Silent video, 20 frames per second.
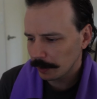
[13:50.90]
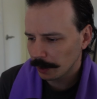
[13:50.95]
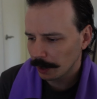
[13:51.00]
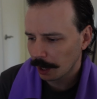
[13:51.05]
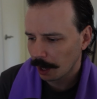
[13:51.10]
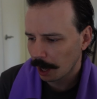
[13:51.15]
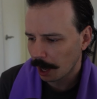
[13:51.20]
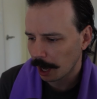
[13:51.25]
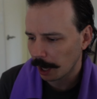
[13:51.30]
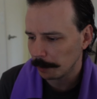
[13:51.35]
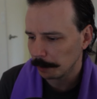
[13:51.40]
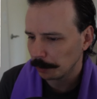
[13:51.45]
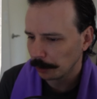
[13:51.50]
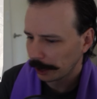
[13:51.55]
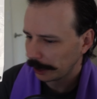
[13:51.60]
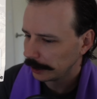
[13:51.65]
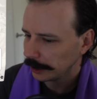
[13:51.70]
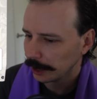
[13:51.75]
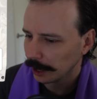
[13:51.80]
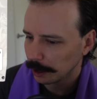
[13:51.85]
I'm
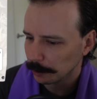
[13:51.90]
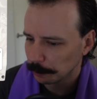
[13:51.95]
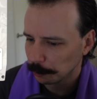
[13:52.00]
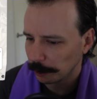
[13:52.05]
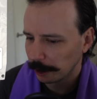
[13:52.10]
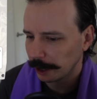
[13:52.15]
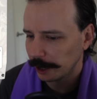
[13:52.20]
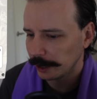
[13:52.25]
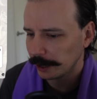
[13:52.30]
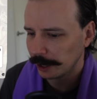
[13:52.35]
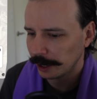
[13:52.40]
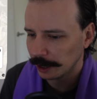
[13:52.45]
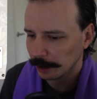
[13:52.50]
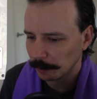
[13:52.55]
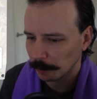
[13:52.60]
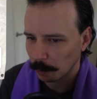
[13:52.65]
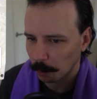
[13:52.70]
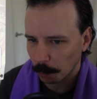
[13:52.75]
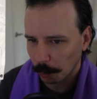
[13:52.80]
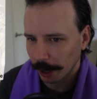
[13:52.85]
planning on playing
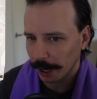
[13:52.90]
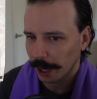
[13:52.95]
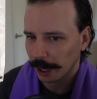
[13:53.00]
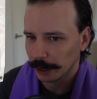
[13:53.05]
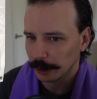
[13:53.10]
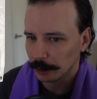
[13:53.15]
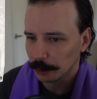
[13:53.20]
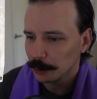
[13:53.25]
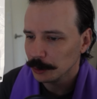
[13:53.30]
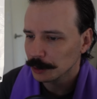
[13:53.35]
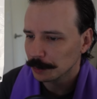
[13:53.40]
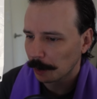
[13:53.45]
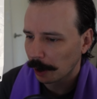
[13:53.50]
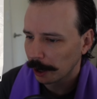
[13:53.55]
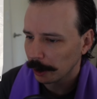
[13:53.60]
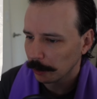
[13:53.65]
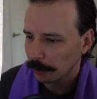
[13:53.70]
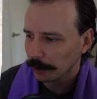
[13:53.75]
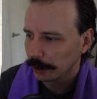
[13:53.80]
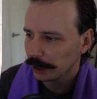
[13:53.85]
him when I lose
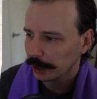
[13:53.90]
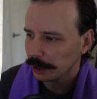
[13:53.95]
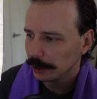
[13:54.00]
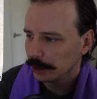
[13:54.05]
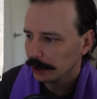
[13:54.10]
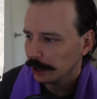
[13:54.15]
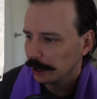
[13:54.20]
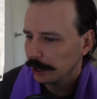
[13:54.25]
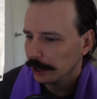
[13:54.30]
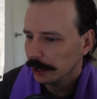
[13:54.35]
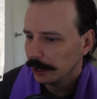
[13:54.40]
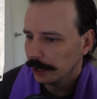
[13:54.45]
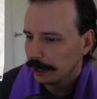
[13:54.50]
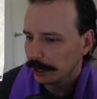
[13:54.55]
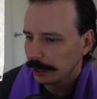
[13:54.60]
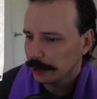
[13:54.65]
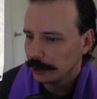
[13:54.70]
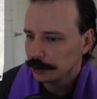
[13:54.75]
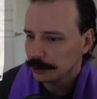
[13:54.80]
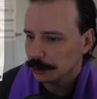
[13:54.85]
priority
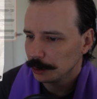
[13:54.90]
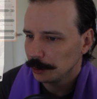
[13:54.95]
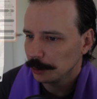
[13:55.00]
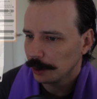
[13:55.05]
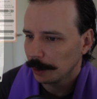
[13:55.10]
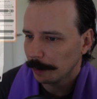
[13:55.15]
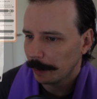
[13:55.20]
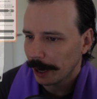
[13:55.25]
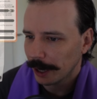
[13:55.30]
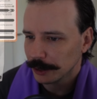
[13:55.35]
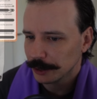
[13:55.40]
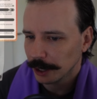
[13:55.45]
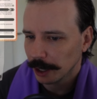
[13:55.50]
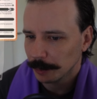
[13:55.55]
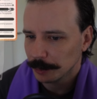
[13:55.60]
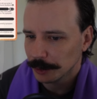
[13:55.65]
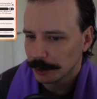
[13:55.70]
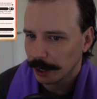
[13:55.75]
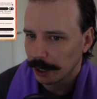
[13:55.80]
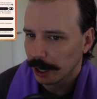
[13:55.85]
into the
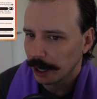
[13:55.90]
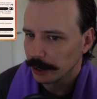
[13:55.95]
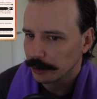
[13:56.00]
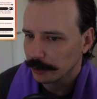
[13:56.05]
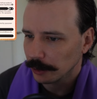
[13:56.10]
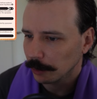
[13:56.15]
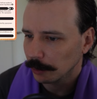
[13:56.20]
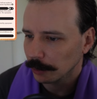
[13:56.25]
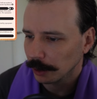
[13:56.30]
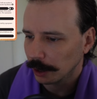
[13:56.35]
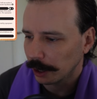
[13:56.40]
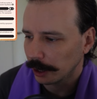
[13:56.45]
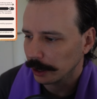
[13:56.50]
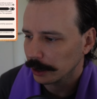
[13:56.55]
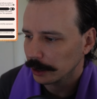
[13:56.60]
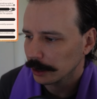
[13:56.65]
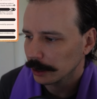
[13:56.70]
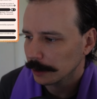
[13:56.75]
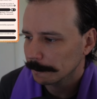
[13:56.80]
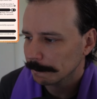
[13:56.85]
matchups that I don't
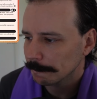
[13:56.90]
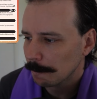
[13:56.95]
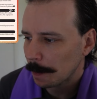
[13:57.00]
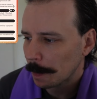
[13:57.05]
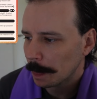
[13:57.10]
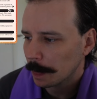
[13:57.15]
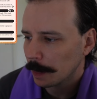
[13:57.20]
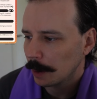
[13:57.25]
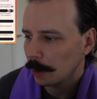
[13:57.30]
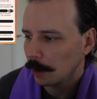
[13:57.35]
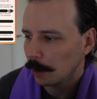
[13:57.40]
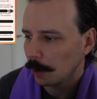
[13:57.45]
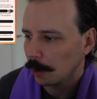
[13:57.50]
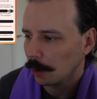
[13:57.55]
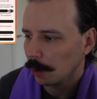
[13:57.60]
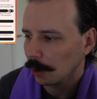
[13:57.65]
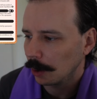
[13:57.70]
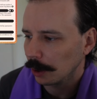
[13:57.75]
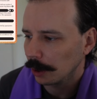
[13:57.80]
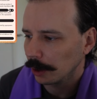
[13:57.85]
like,
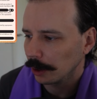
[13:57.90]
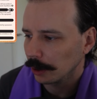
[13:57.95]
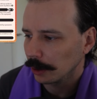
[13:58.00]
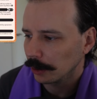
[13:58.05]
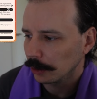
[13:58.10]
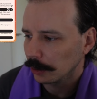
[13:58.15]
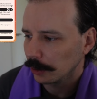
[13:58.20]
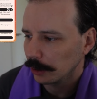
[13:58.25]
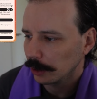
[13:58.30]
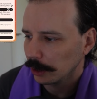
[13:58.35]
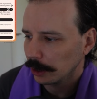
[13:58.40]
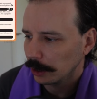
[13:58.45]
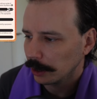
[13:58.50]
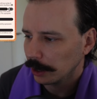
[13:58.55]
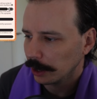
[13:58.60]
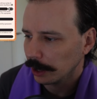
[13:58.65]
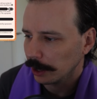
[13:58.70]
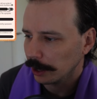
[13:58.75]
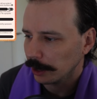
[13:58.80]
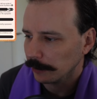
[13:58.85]
or
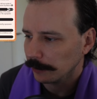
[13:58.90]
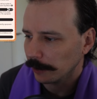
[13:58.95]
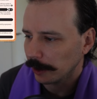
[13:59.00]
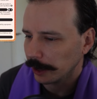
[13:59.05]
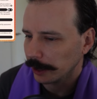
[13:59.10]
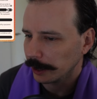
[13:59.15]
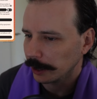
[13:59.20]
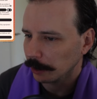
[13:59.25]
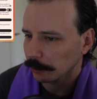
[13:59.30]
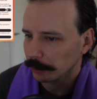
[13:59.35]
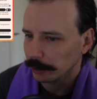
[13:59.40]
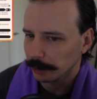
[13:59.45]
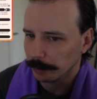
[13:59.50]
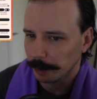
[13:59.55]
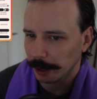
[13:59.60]
if I get a really bad